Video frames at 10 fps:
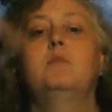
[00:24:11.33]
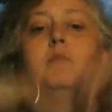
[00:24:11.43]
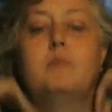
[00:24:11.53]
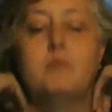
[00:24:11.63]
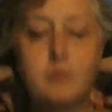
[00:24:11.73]

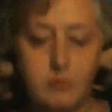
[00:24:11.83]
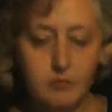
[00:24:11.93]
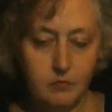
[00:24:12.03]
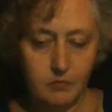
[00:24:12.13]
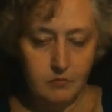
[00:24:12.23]

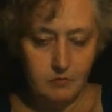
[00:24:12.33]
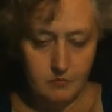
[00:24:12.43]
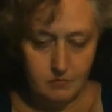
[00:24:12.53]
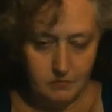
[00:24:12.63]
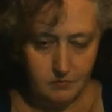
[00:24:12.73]

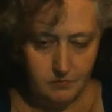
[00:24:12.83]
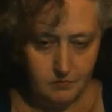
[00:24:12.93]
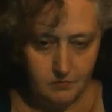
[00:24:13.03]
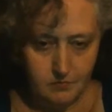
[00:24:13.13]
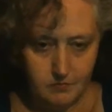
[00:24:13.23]

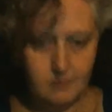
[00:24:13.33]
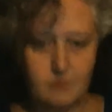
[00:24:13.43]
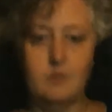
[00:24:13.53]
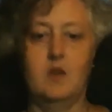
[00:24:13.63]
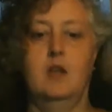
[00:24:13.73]

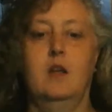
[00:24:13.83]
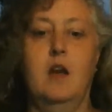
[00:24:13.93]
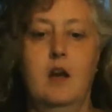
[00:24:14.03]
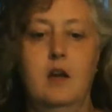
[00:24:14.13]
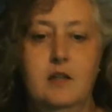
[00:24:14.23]

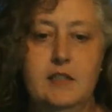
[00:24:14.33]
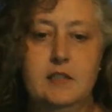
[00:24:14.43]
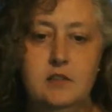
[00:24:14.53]
(no one is talking)